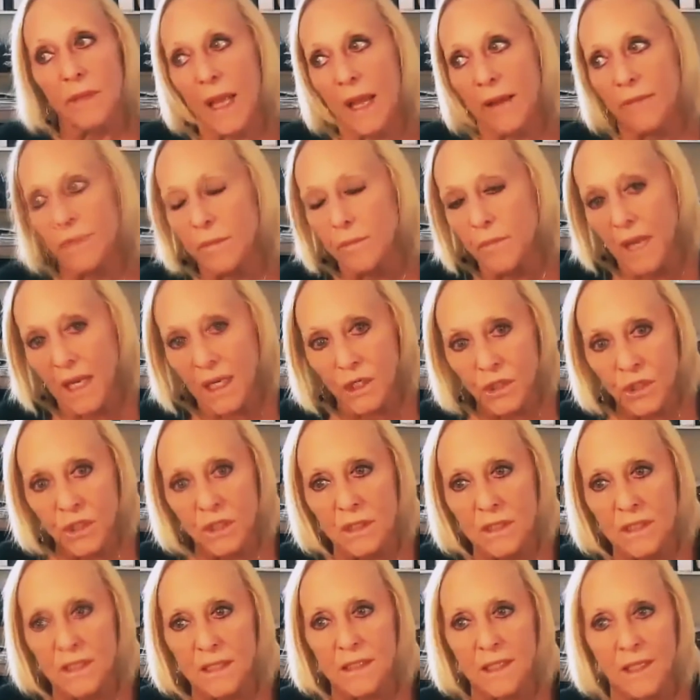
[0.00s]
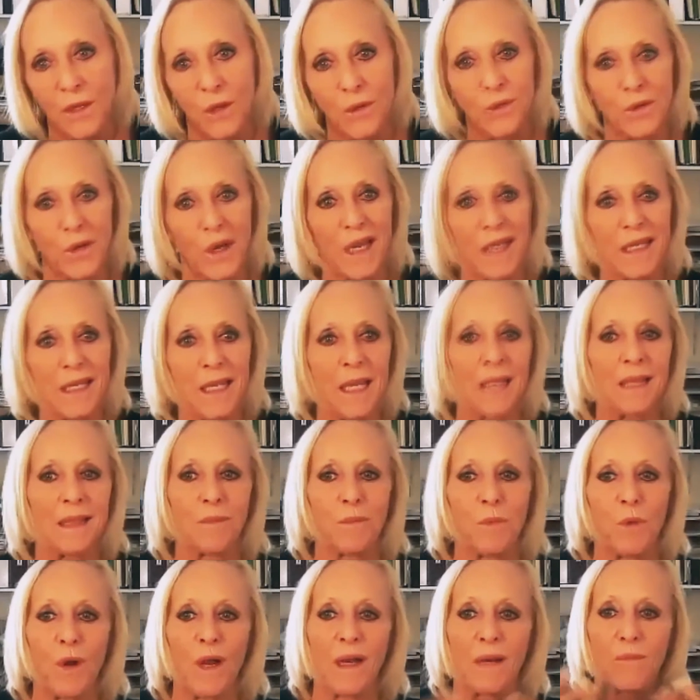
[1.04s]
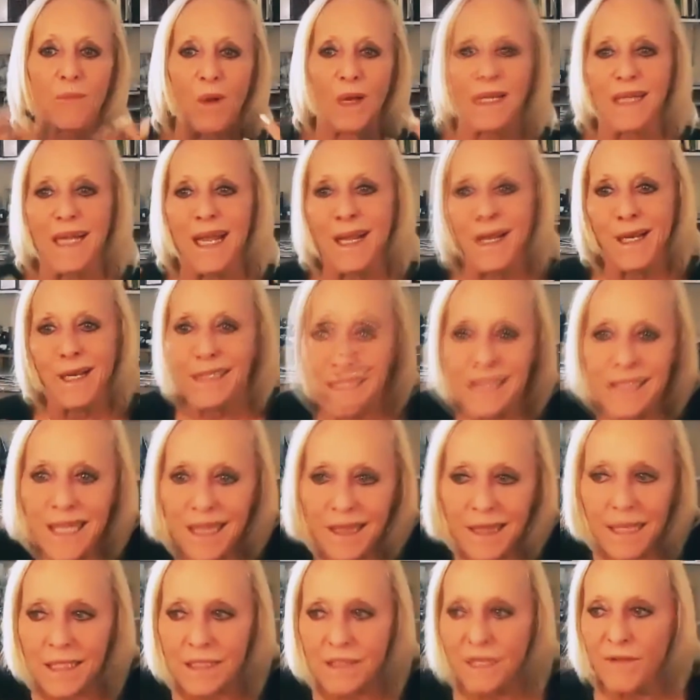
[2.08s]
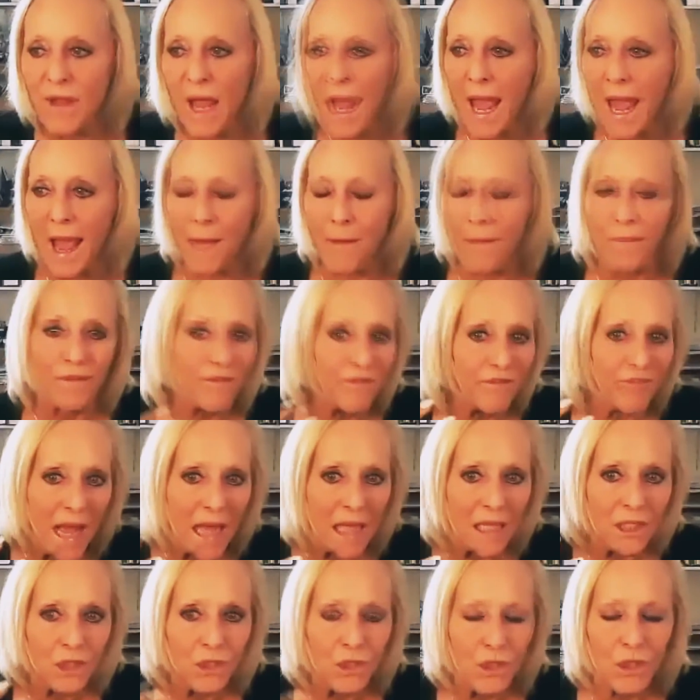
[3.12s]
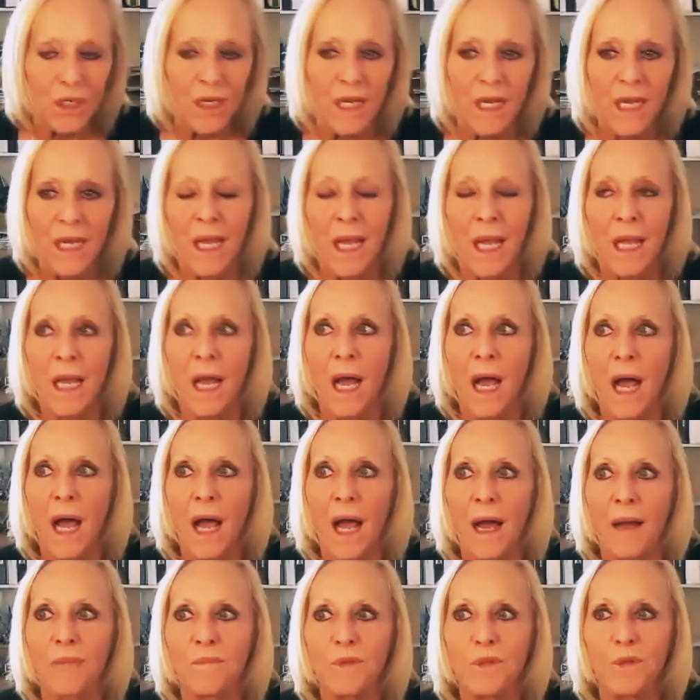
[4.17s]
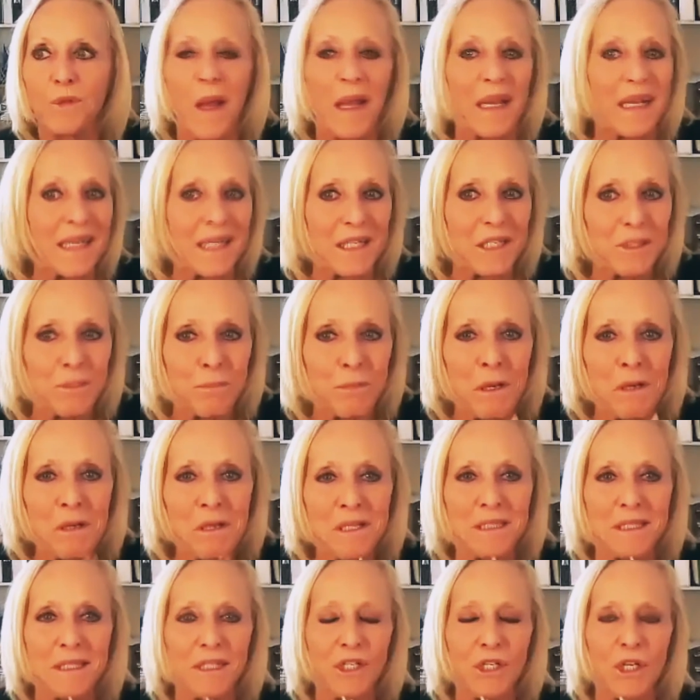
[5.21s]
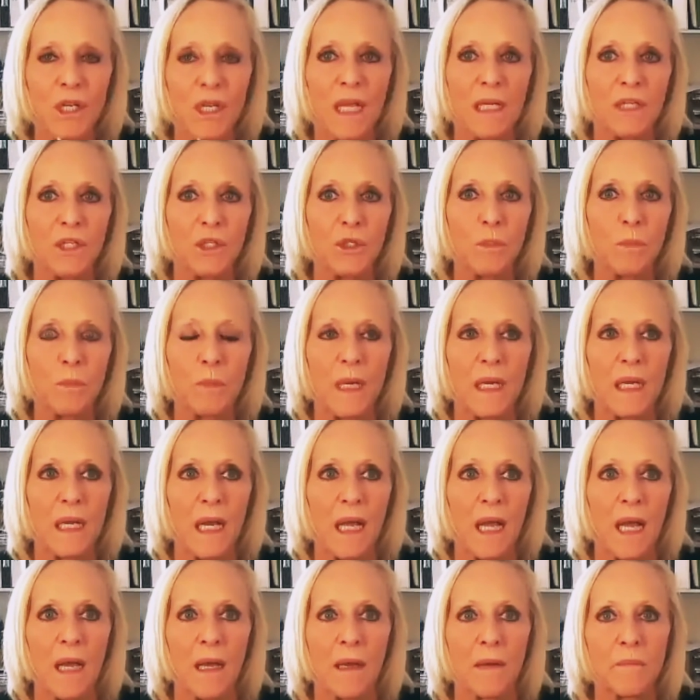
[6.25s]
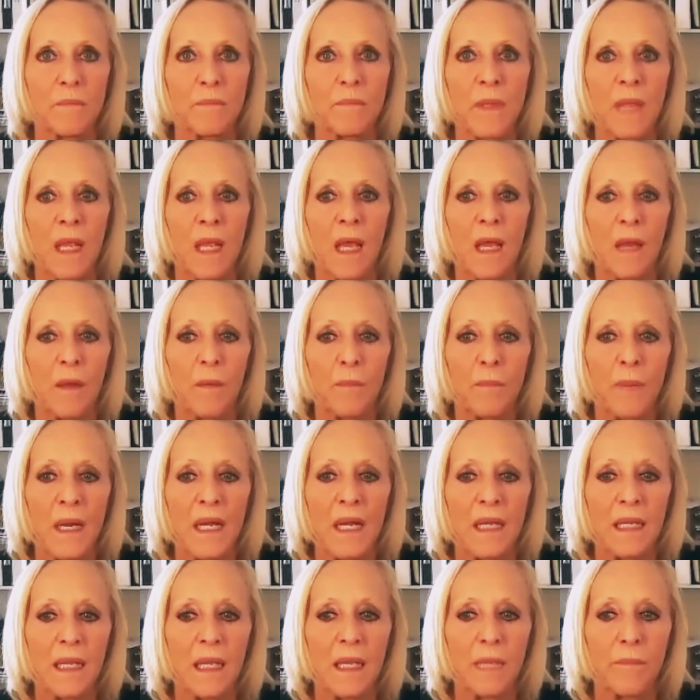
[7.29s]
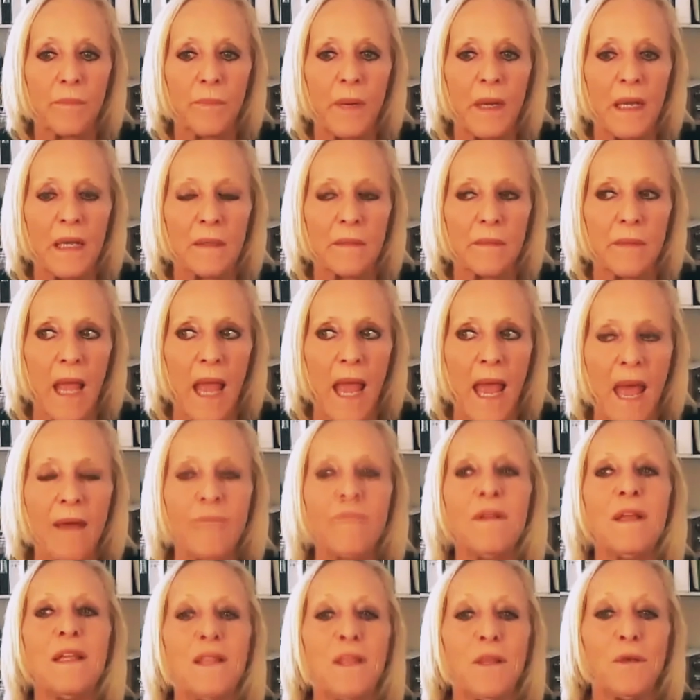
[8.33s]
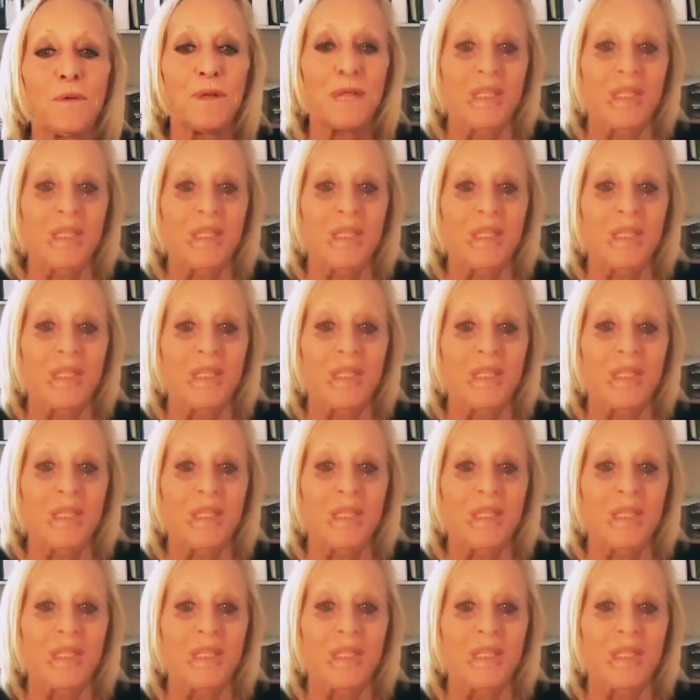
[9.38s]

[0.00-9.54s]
having patience. As the older I get, the more I want to see things happen faster, um, so I can experience the change. But um, but but having the